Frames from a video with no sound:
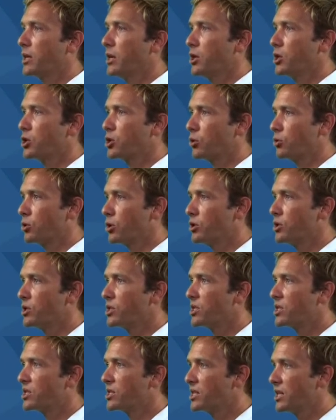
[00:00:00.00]
so
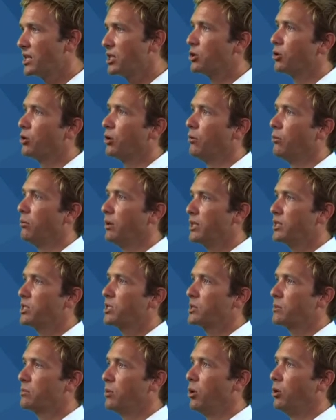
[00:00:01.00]
considerably
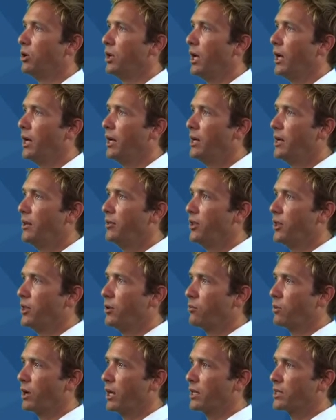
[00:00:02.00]
smaller than the
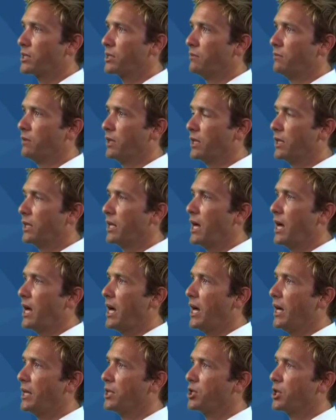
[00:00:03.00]
relatively
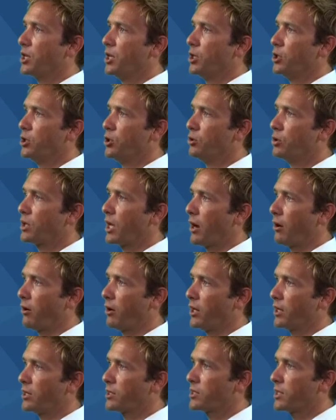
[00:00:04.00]
large
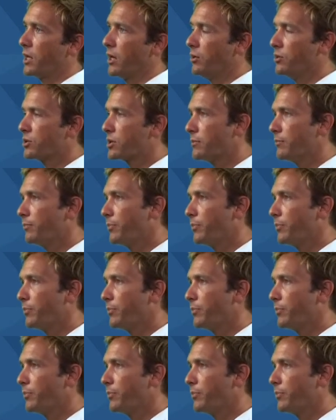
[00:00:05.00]
eukaryotic cells.